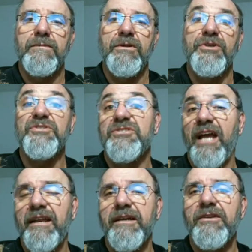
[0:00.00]
You're
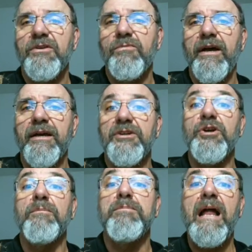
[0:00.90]
standing in the way.
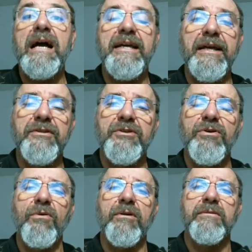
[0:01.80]
You're blocking the
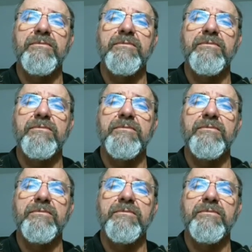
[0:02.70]
door.